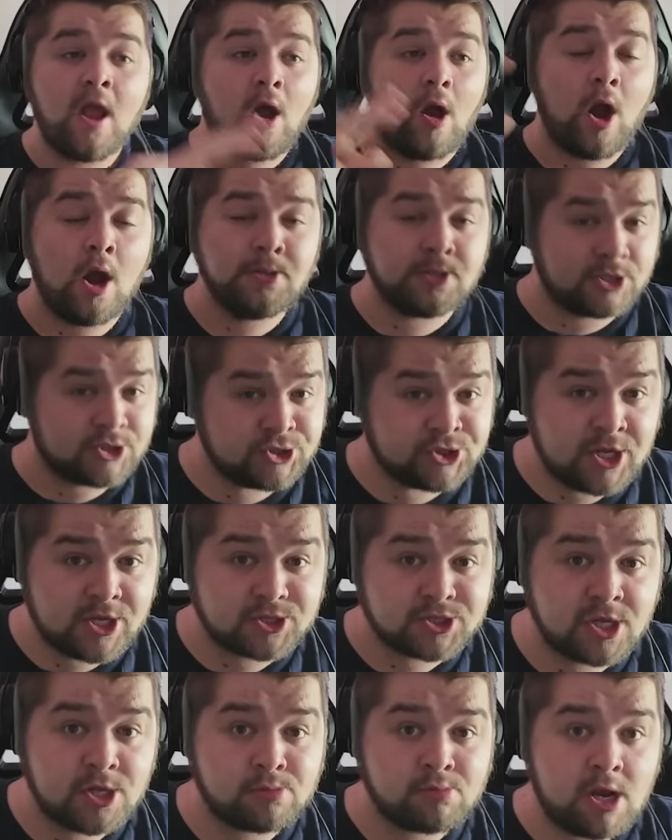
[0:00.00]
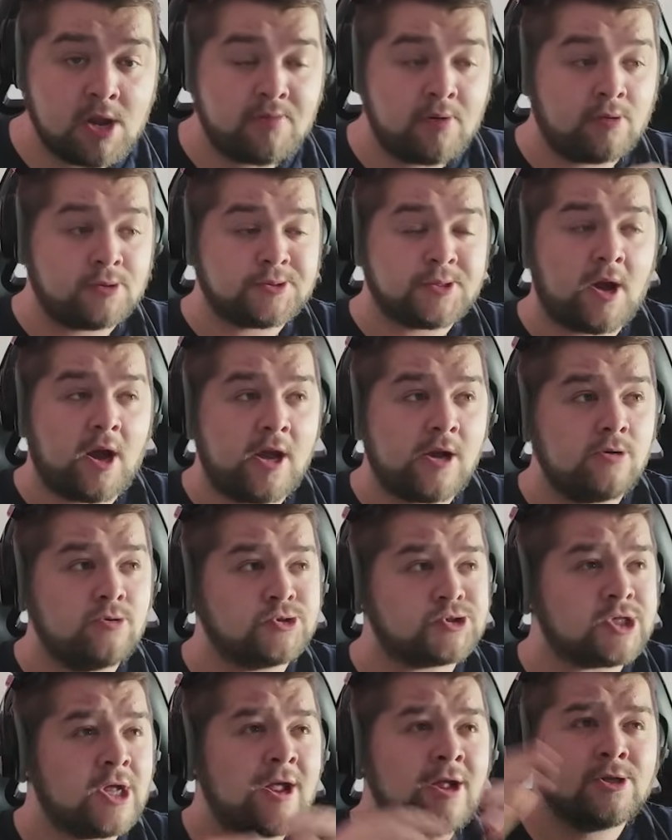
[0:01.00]
over 60 rebuild
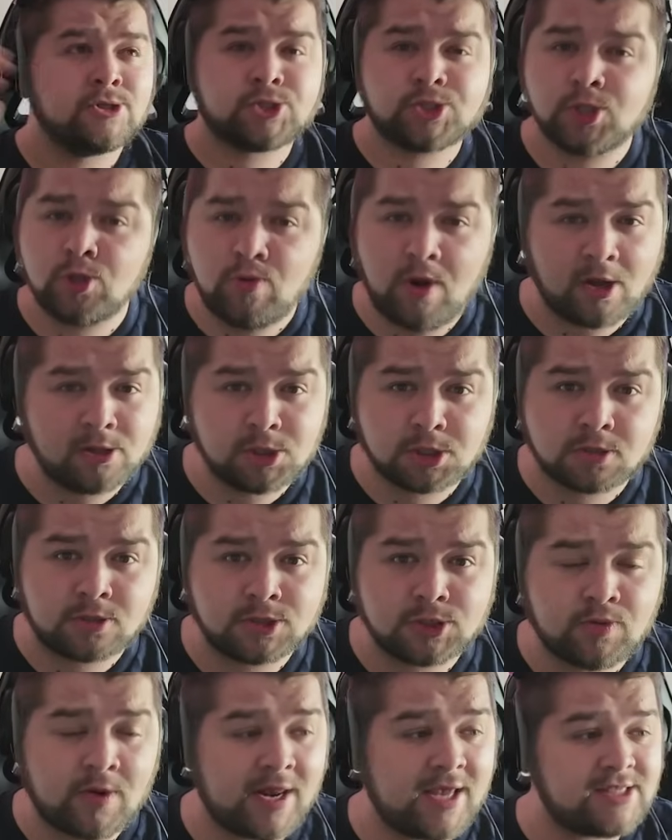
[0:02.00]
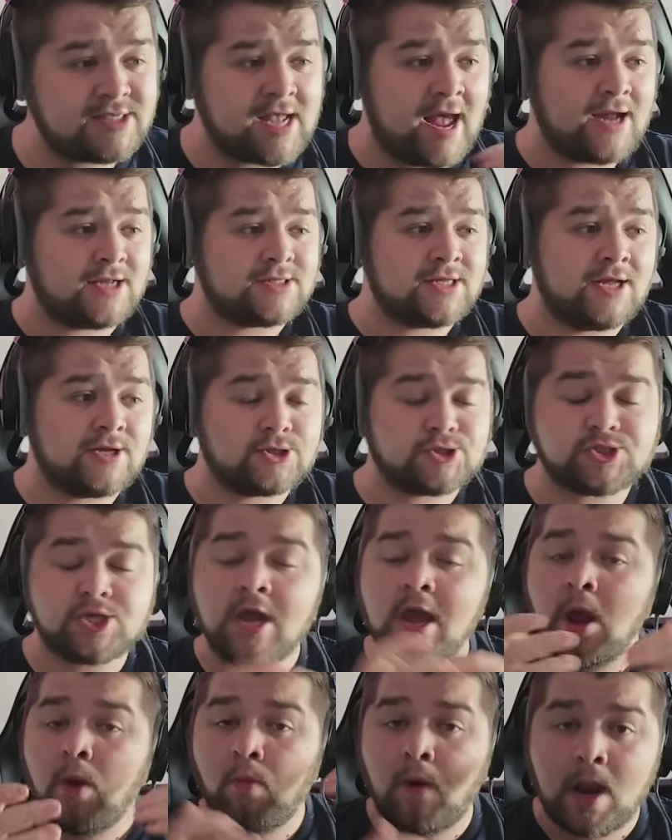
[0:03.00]
files, 220 tactics,
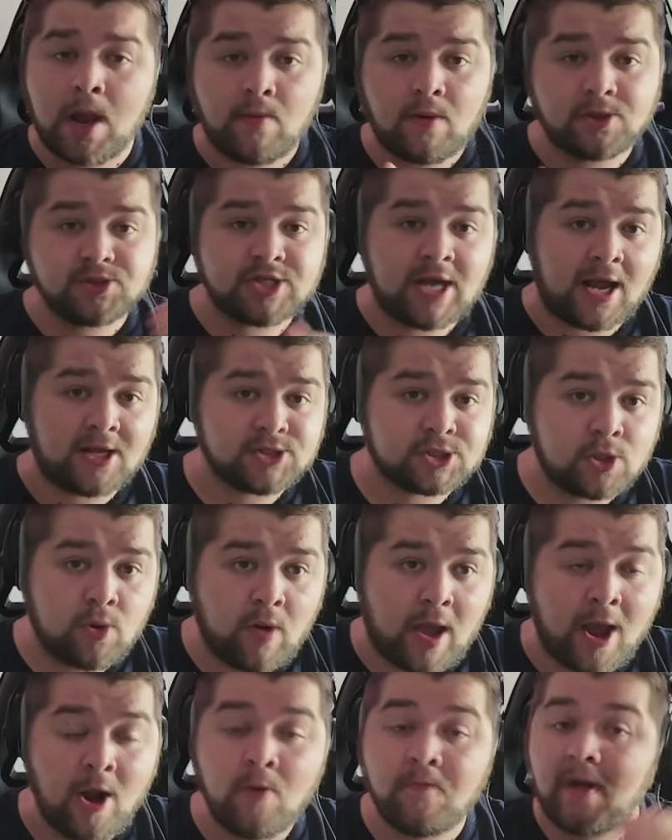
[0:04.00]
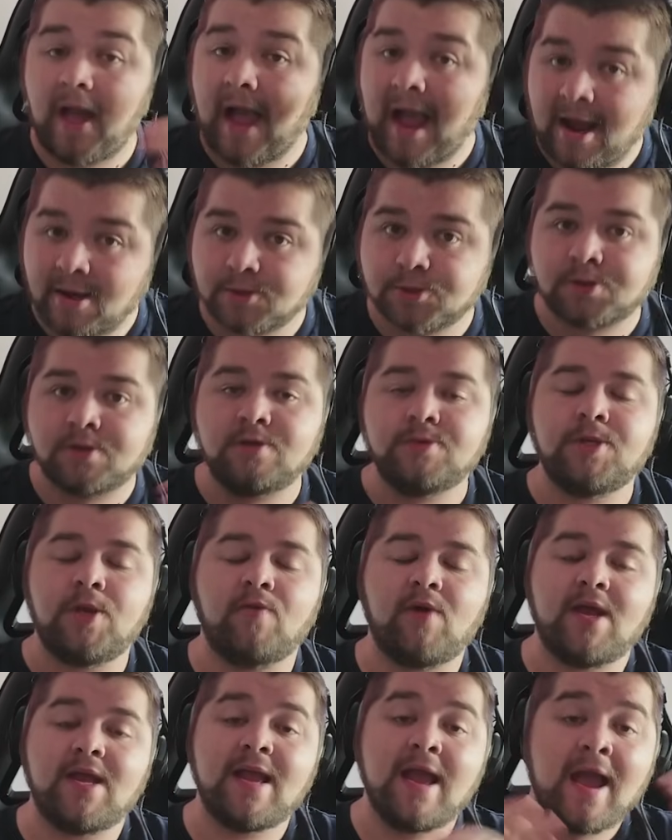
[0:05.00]
one-on-one tactical help, ad-free
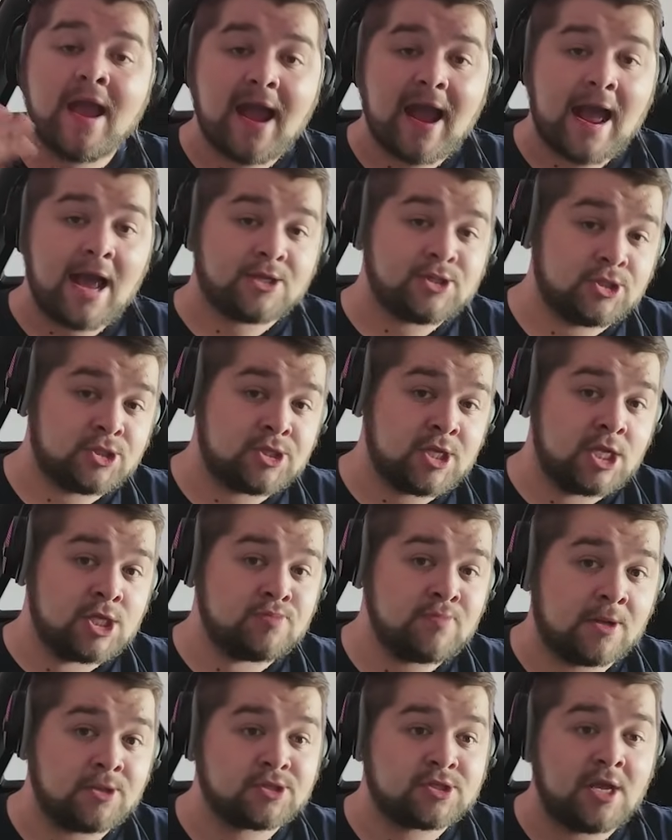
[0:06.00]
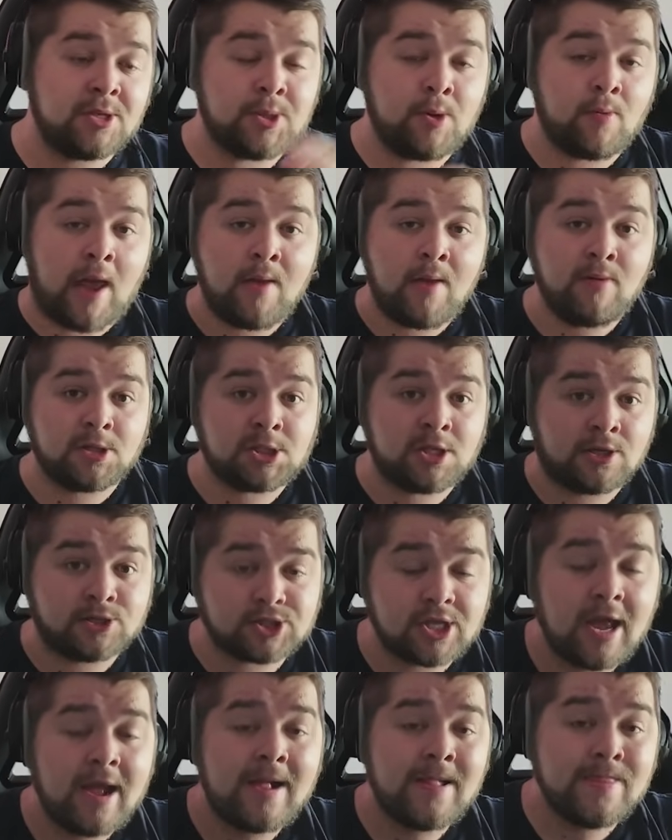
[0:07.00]
viewing, access to this month's giveaway, which
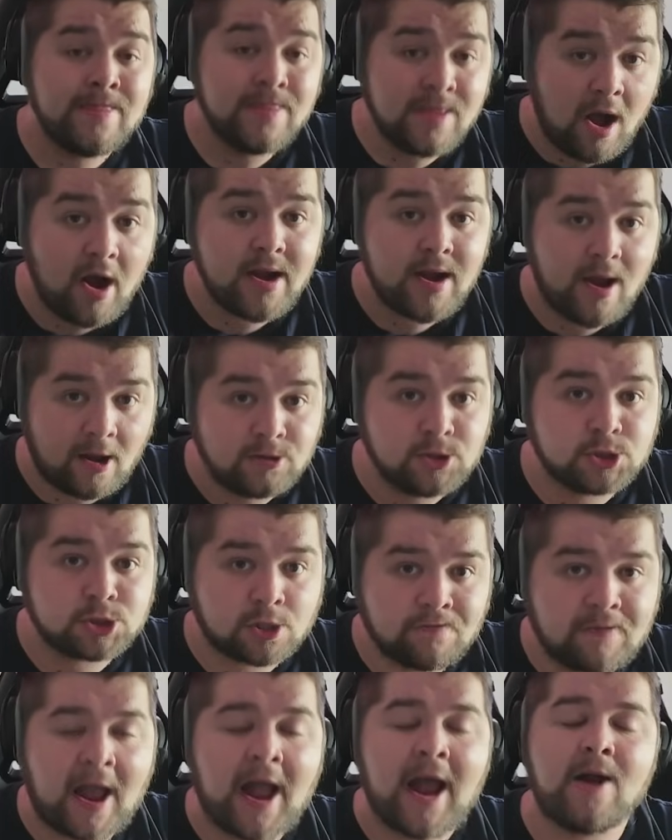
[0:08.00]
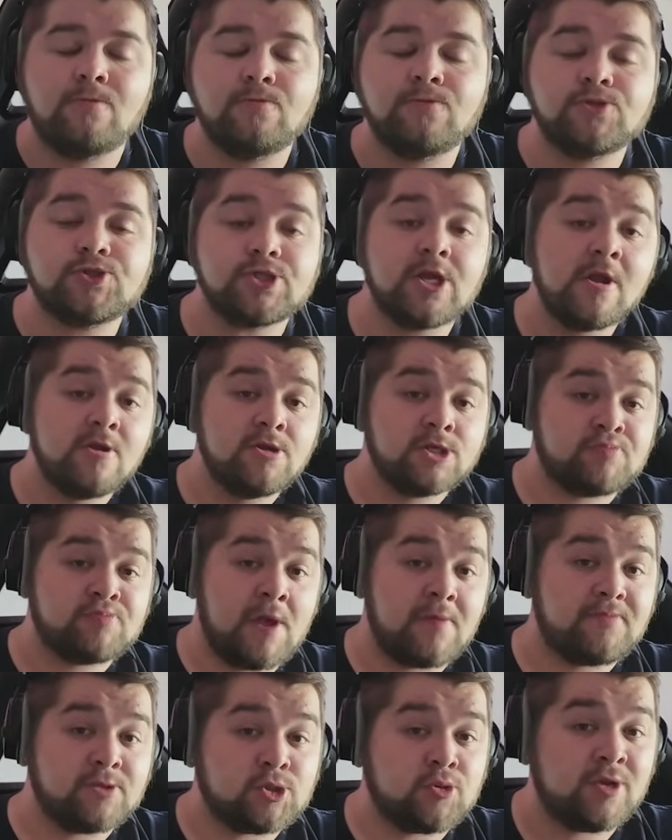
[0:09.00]
is £900
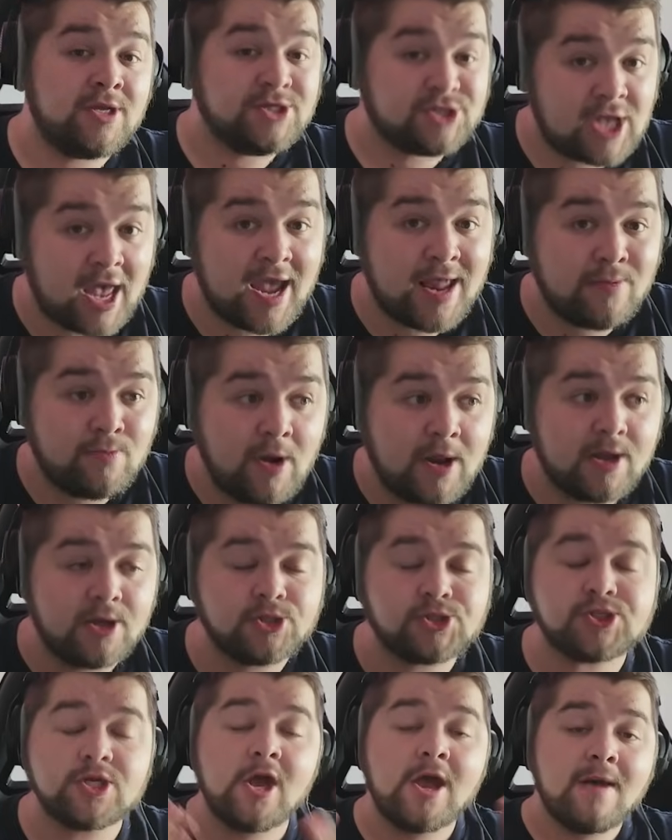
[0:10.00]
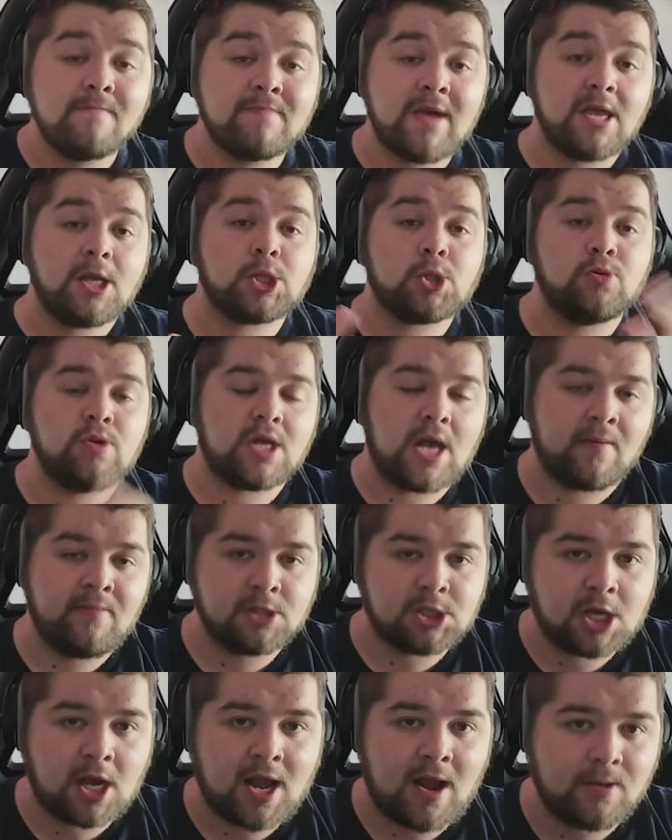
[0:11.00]
split between 10 winners, make sure you come and
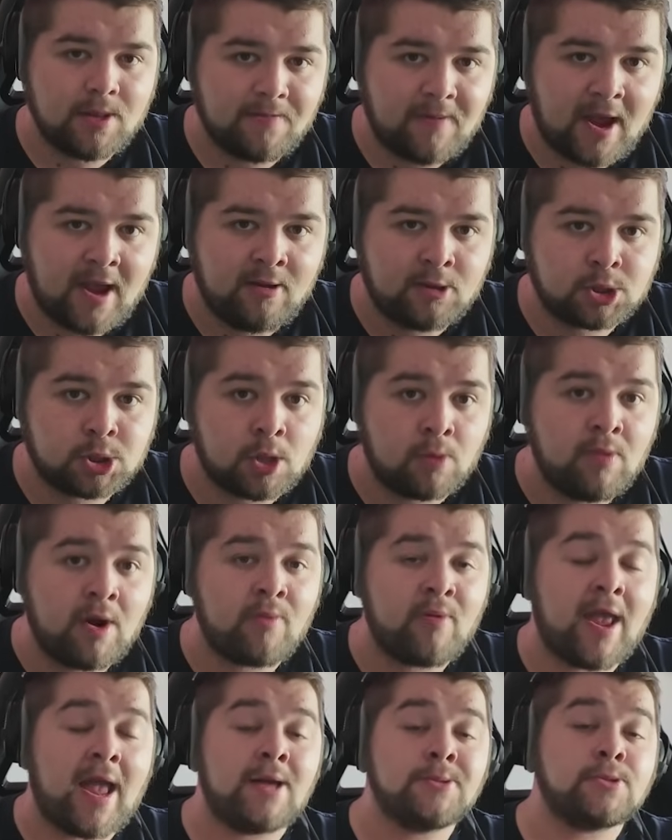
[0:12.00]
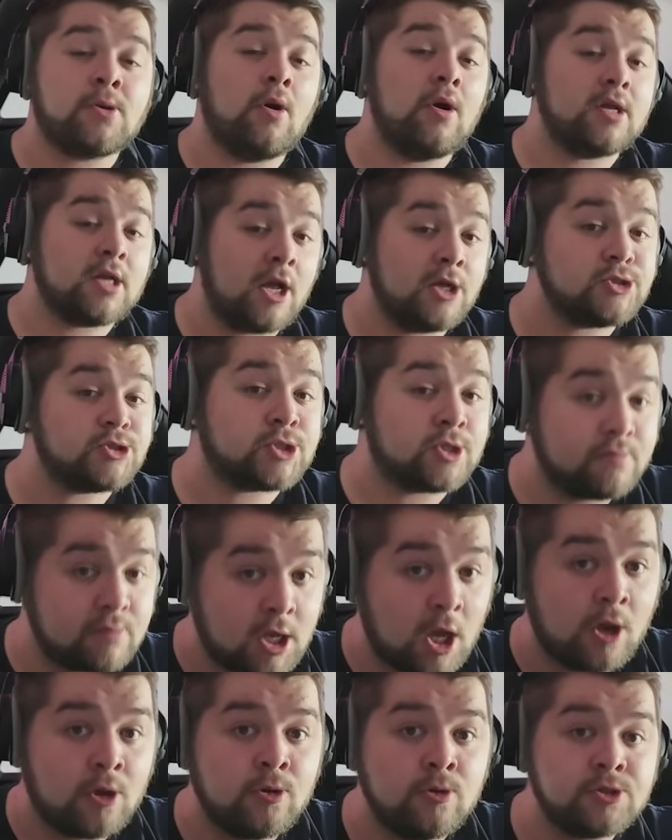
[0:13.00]
check out the Patreon, where we have got a custom
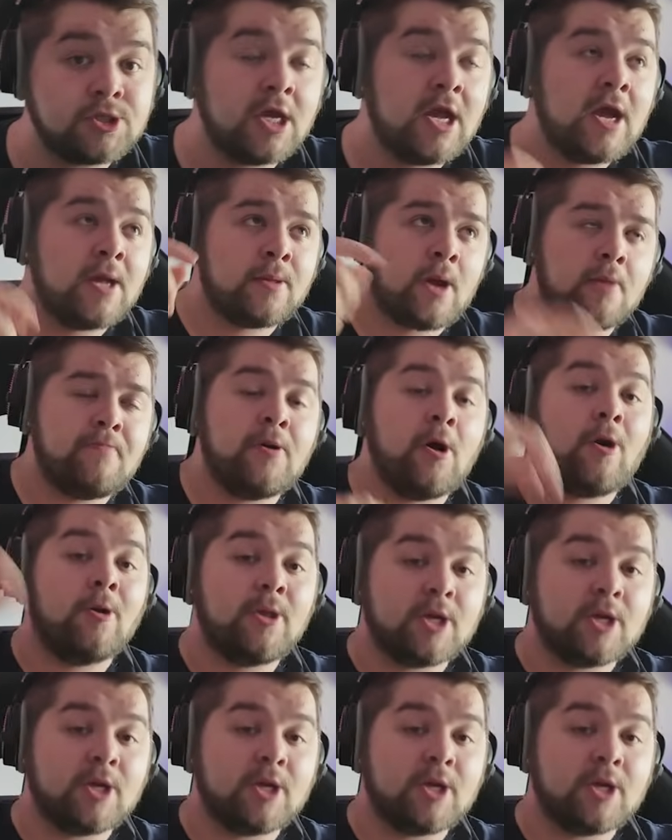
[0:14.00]
code that I put on